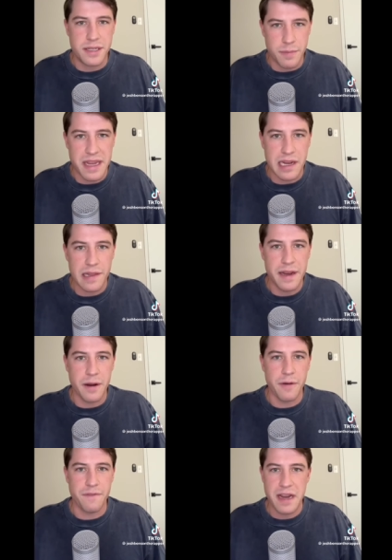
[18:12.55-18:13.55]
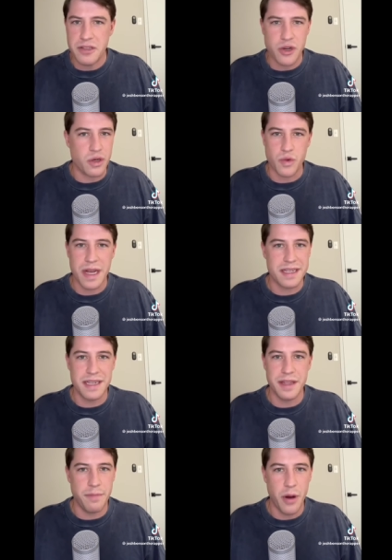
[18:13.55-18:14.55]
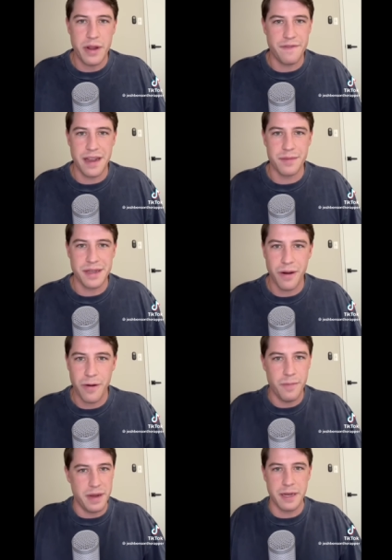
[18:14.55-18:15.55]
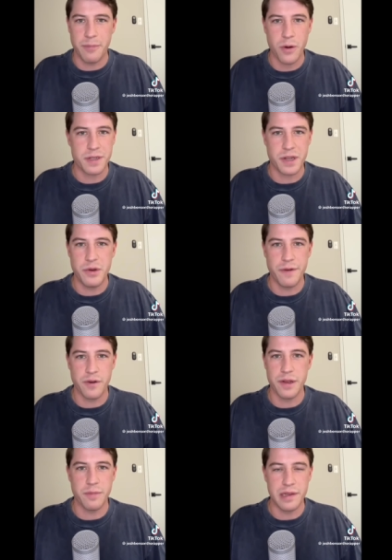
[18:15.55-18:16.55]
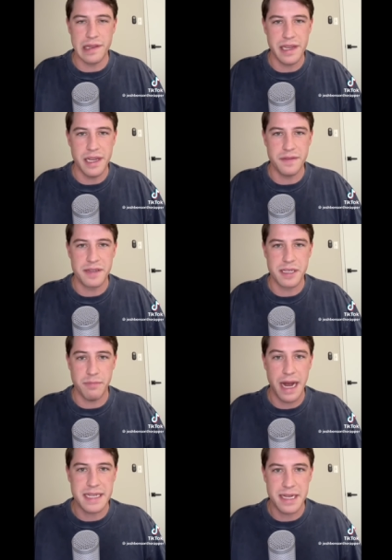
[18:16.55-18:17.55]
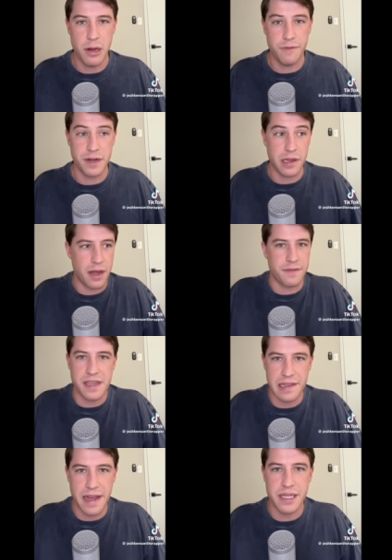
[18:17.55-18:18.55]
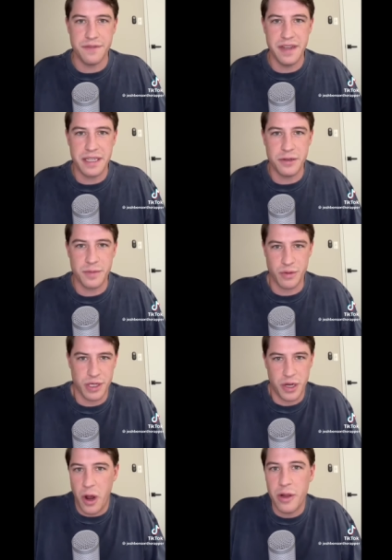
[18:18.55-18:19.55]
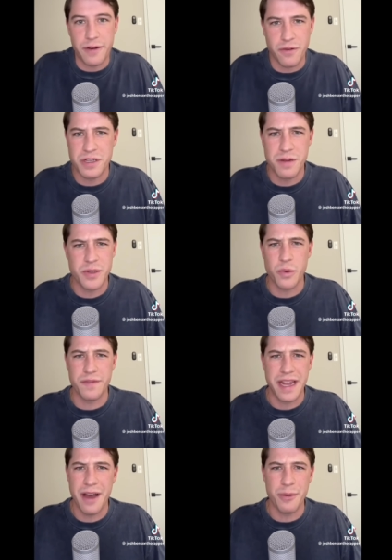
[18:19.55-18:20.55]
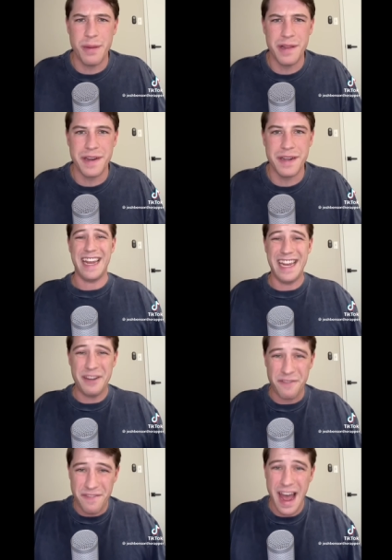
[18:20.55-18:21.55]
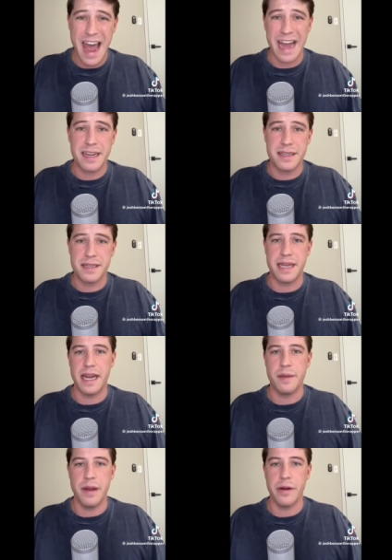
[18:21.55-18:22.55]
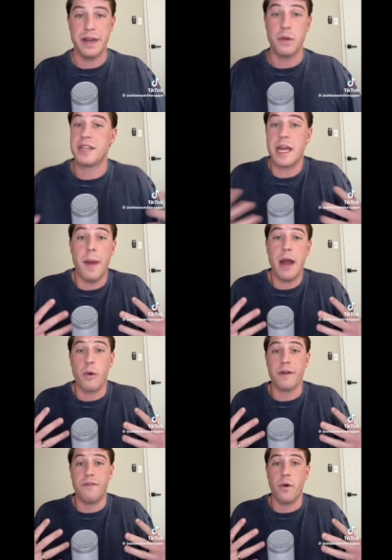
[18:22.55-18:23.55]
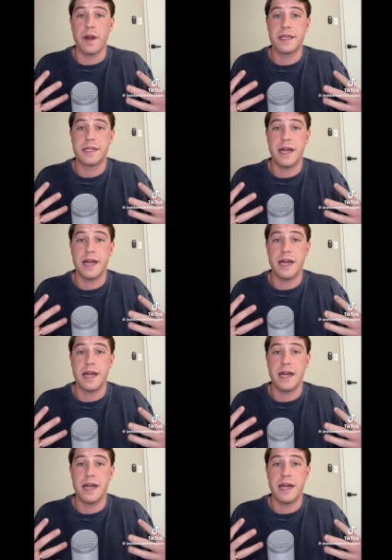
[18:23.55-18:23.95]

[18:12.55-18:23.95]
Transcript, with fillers: To be clear, Faith Church Ruston and the Pody family aren't being persecuted for their beliefs. Myself and a lot of the alleged victims are just calling for some sort of accountability. In fact, Stan and Mary, don't take my word for it.